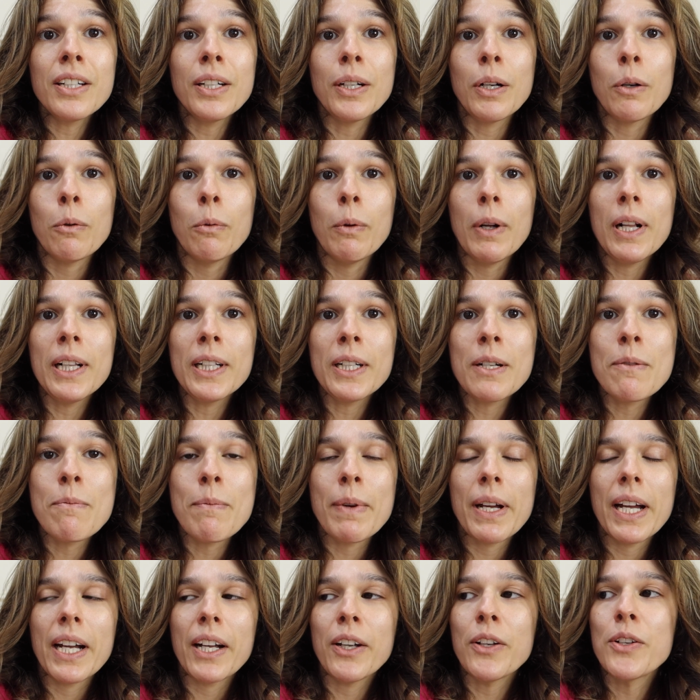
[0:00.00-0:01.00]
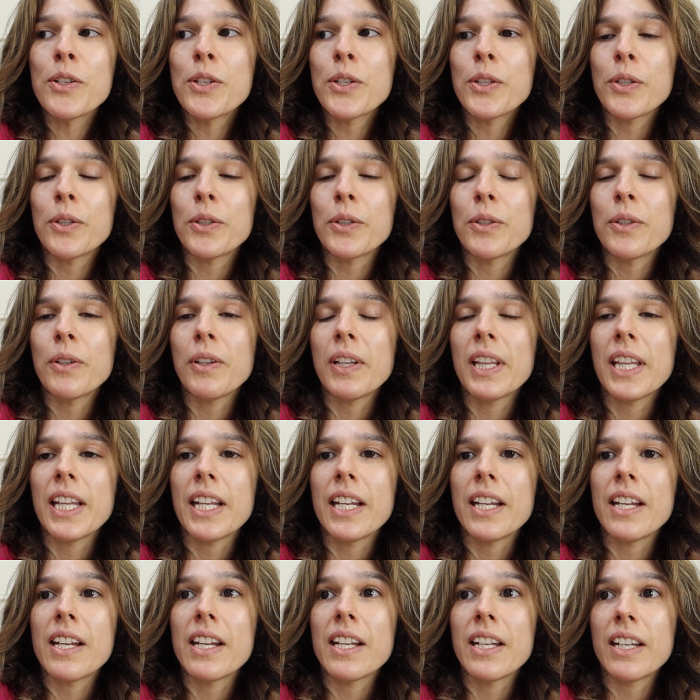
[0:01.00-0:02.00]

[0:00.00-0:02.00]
Welcome back to the